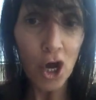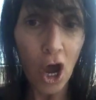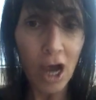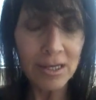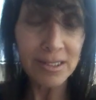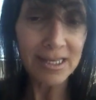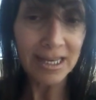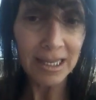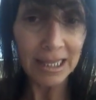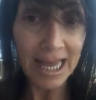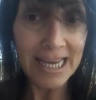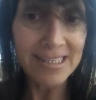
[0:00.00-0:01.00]

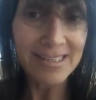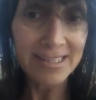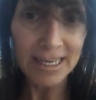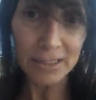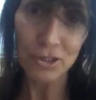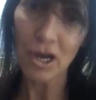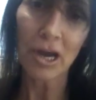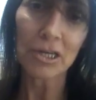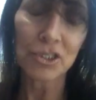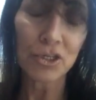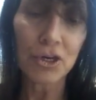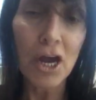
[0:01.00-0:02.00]
toxic lead
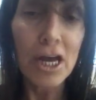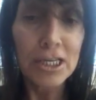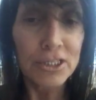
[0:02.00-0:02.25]
detoxer.